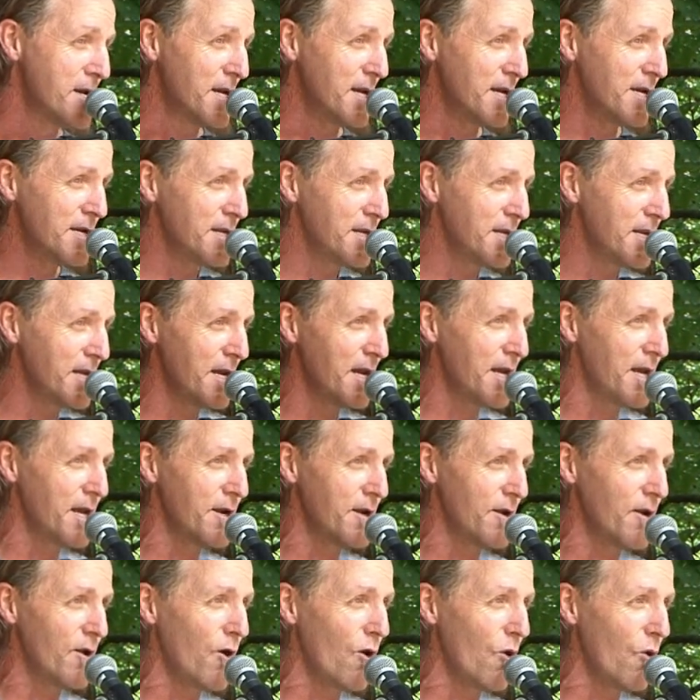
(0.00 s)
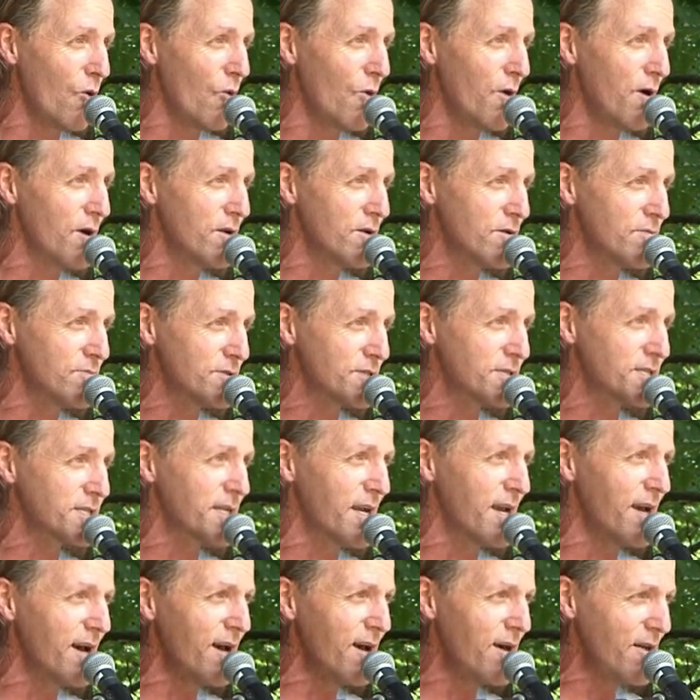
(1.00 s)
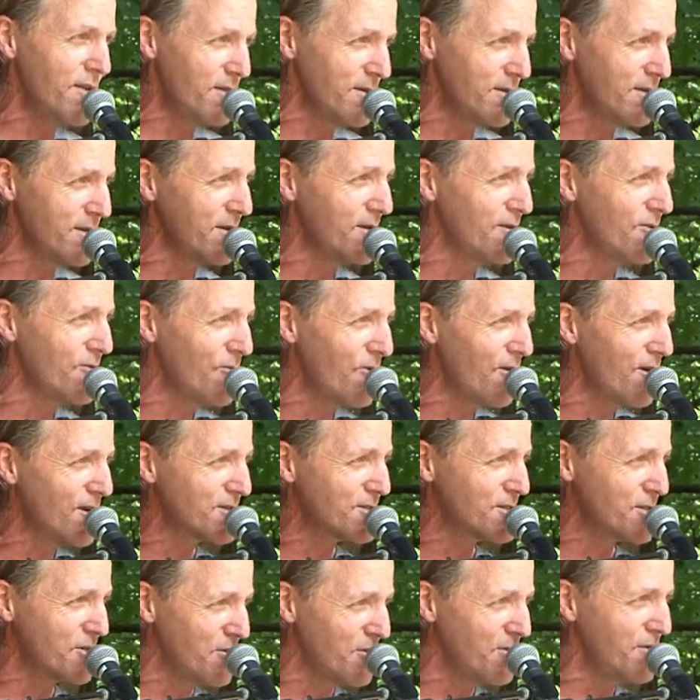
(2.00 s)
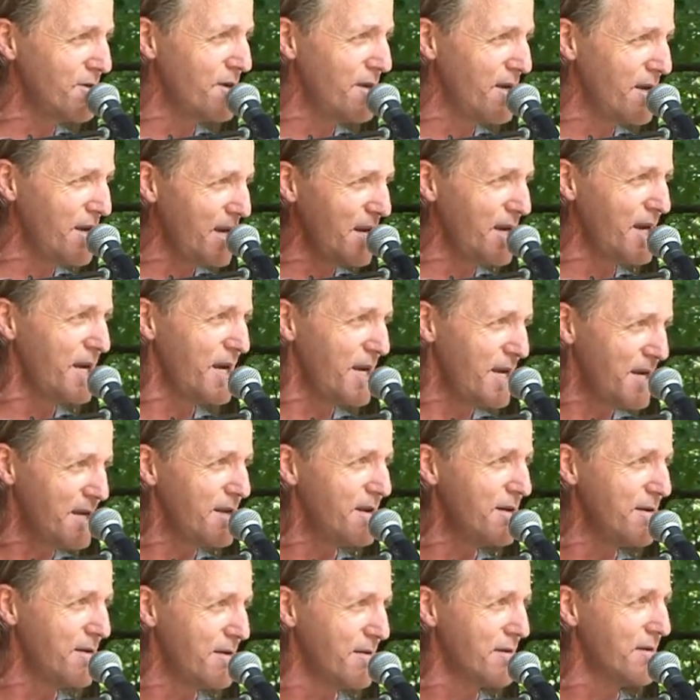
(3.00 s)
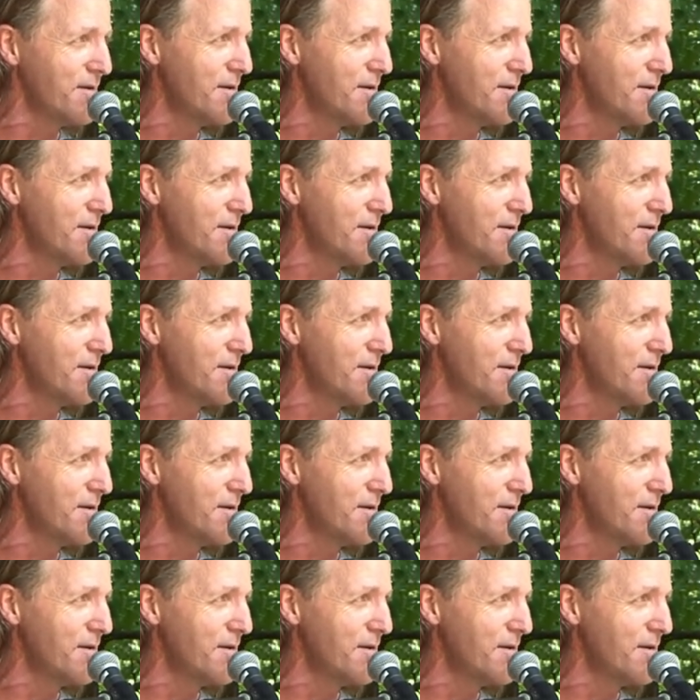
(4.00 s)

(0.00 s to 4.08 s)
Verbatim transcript: In the end, no one will sell you what you need.